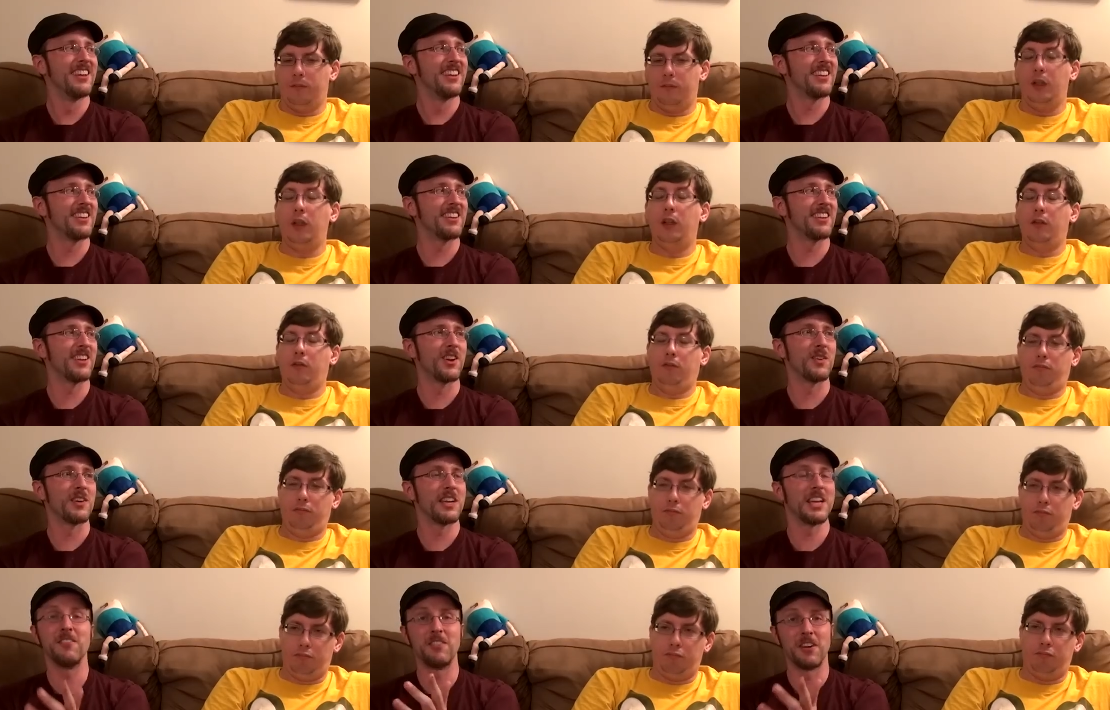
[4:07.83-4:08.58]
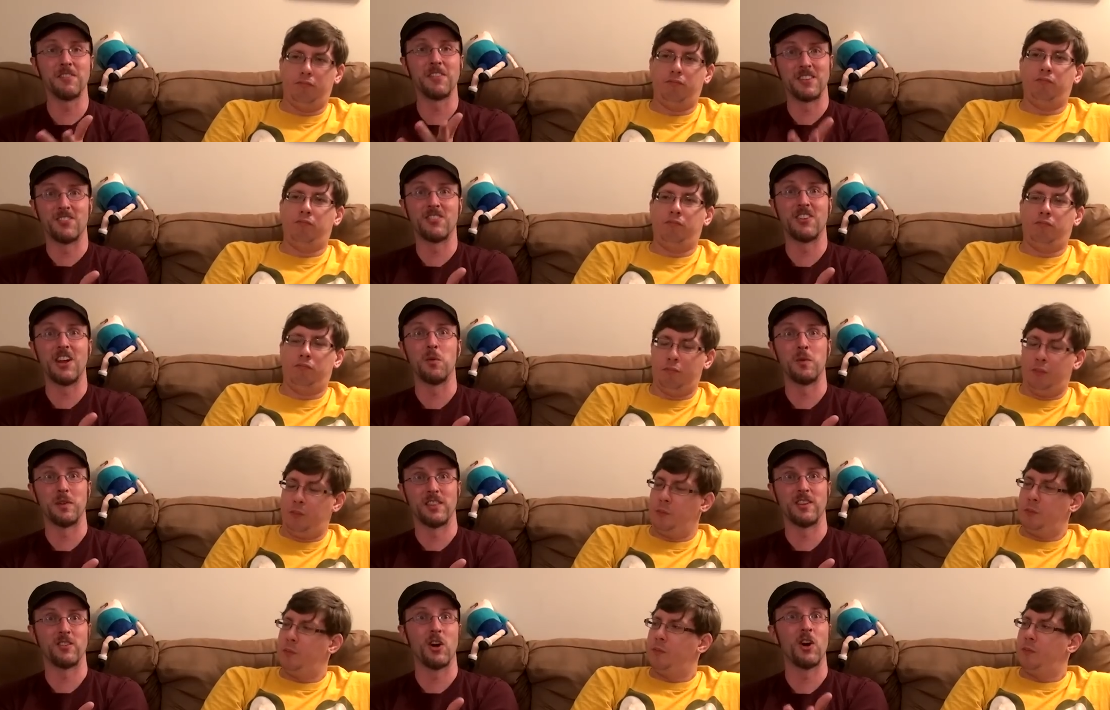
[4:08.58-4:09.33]
Speaker 1: Yeah. You know, even if it's
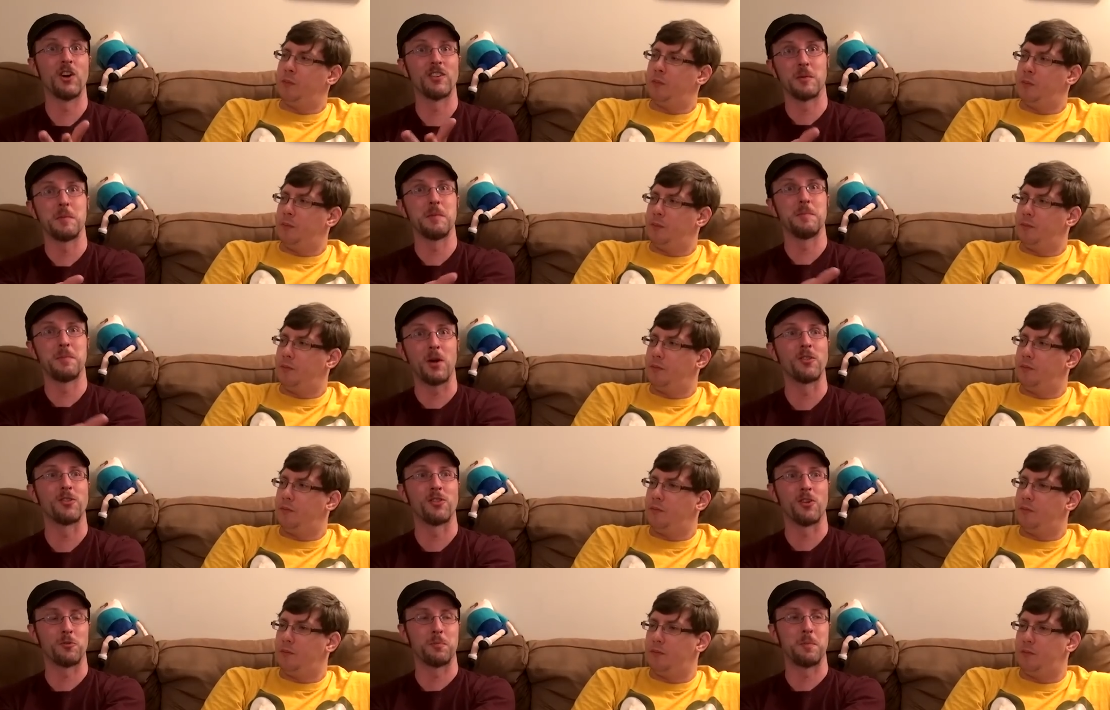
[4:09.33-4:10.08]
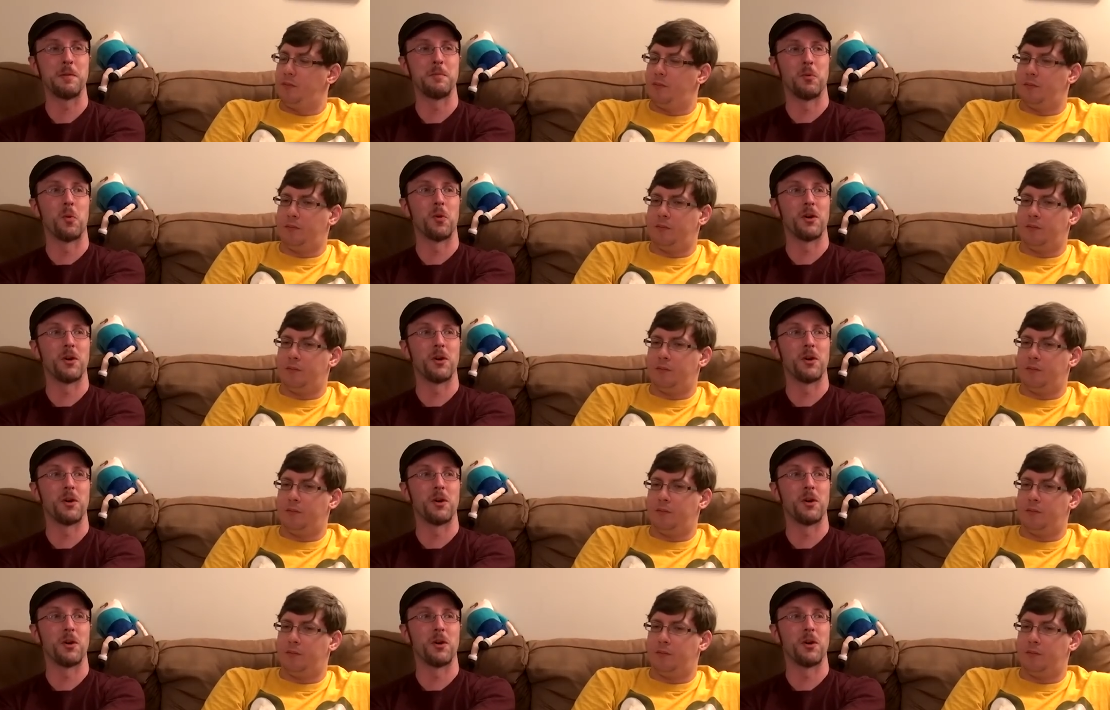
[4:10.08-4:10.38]
done with adults. I mean, both those people